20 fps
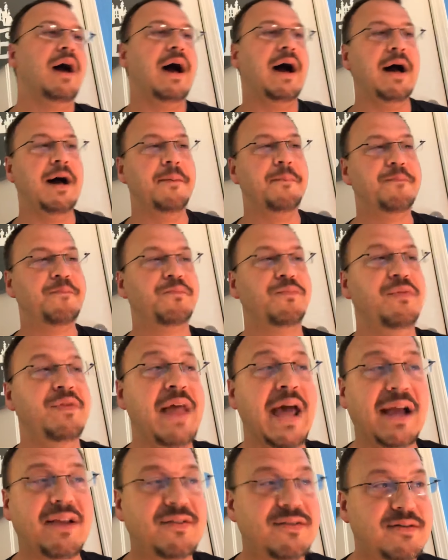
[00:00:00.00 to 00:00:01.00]
her.
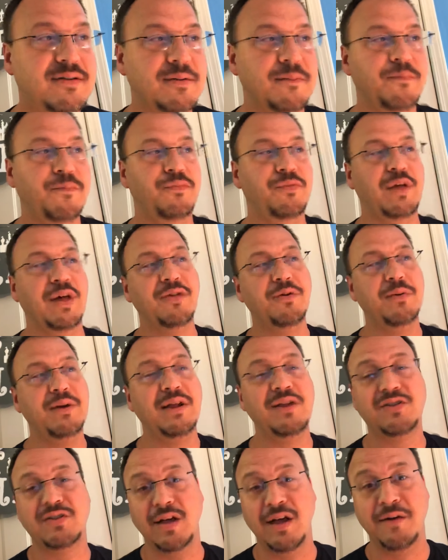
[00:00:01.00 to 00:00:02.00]
Next, the other one
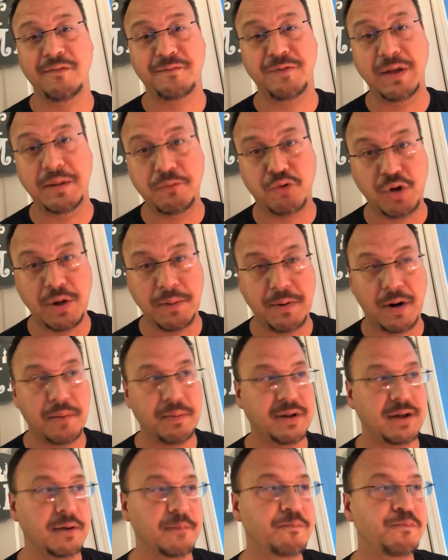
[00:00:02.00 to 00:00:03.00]
is Flame Tree
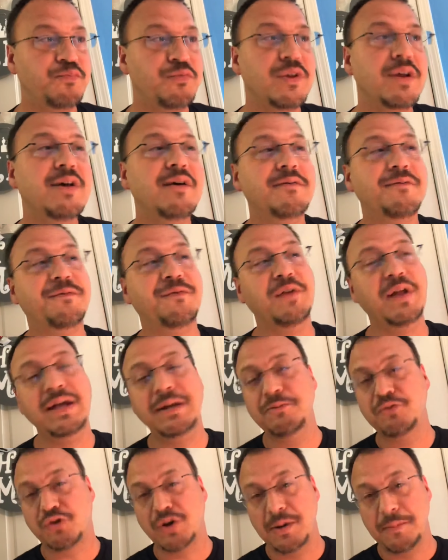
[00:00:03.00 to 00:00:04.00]
Barbecue.
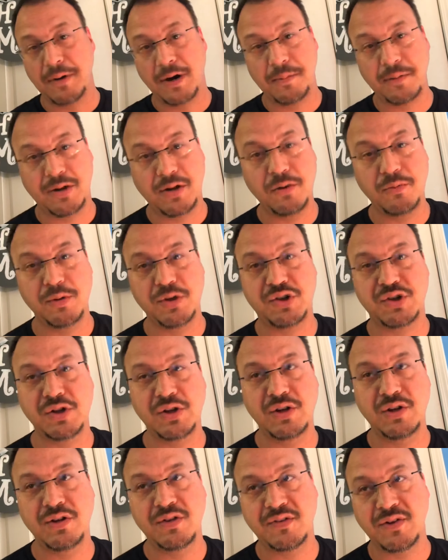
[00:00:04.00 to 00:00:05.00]
Flame Tree Barbecue, which
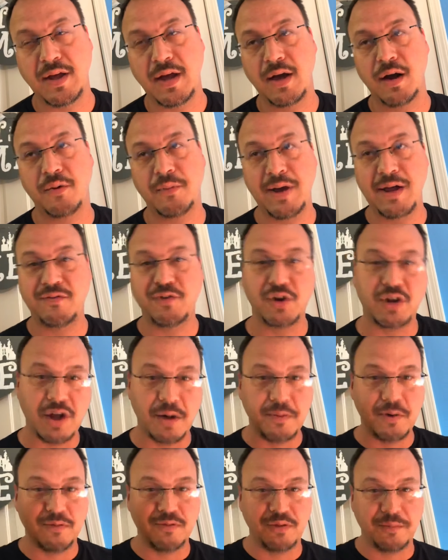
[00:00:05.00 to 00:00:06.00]
is right after you
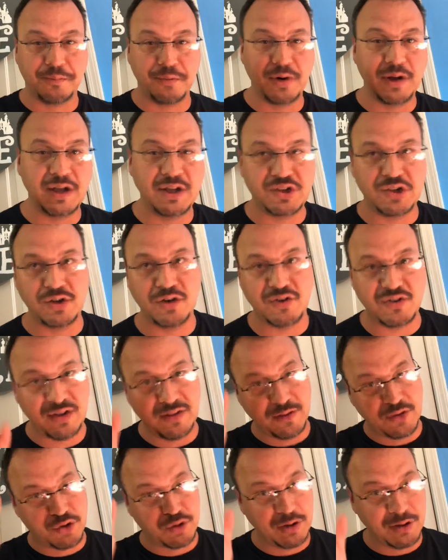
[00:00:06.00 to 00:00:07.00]
come over the bridge and you're
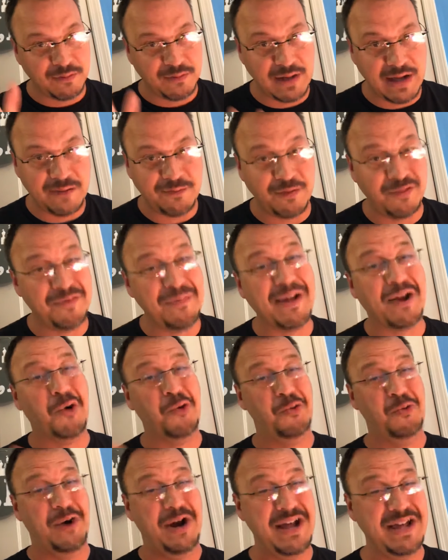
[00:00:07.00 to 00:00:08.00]
seeing the Tree of Life, if you make a
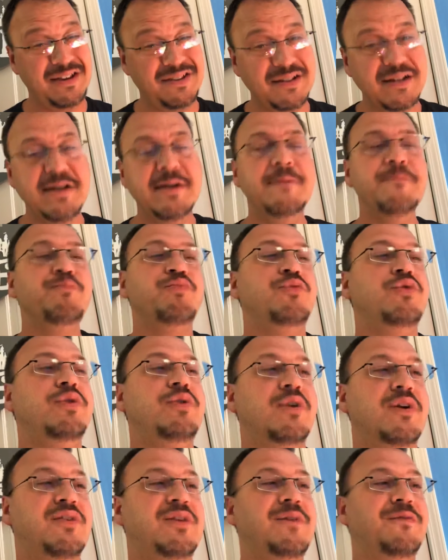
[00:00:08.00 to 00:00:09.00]
right,
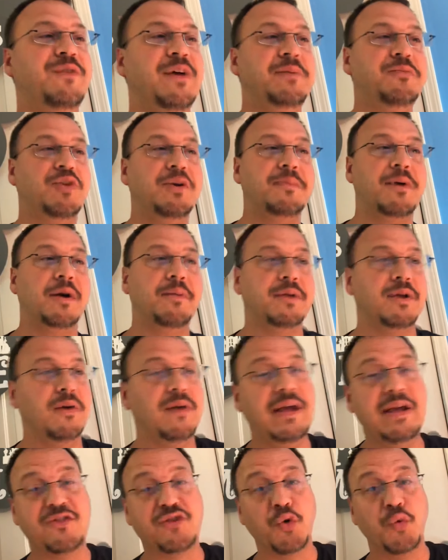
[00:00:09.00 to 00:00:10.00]
you're going to see Flame Tree Barbecue.
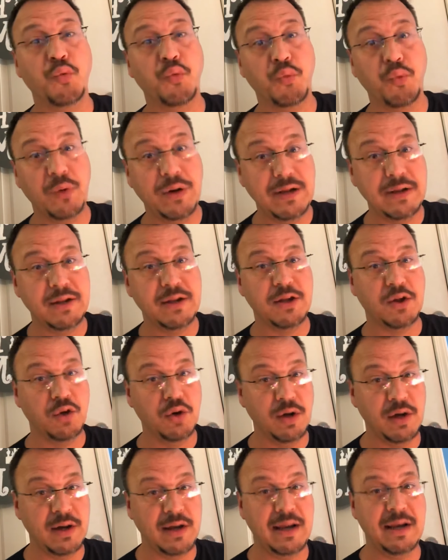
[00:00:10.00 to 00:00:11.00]
It's really
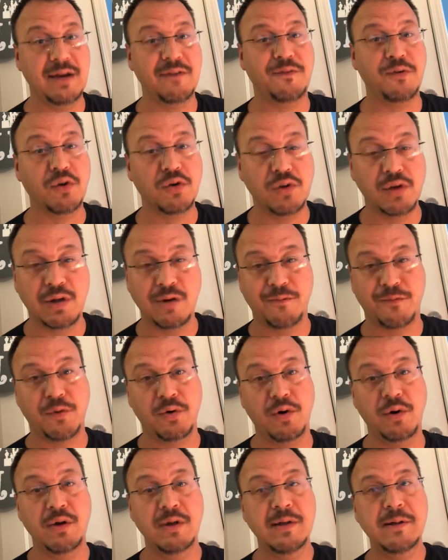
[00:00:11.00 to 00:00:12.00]
good. And if you're looking
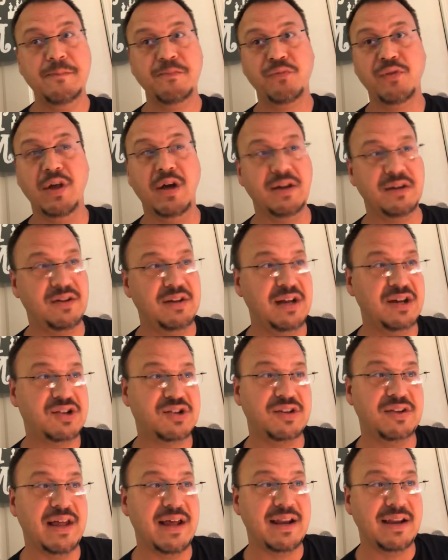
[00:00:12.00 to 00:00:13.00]
for a
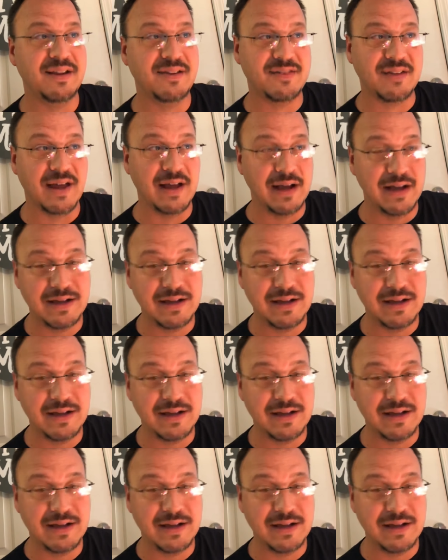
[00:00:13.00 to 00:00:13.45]
dish that is